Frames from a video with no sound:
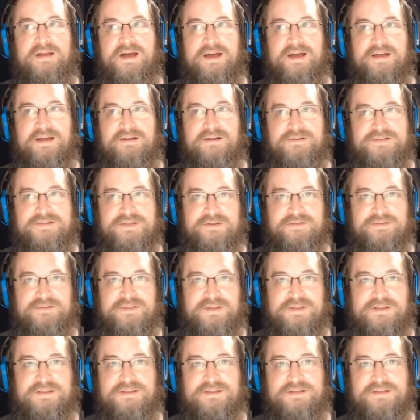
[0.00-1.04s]
I yeah. also
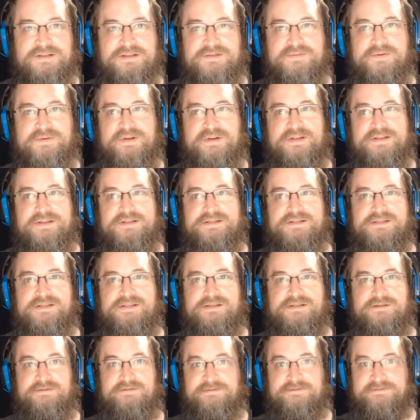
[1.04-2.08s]
think this was
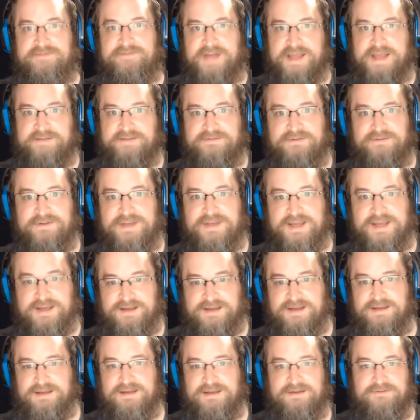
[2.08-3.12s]
survival
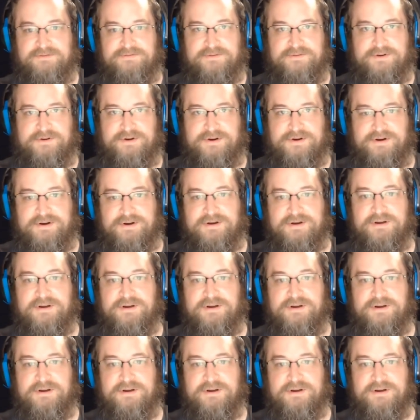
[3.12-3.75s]
kicking in for her.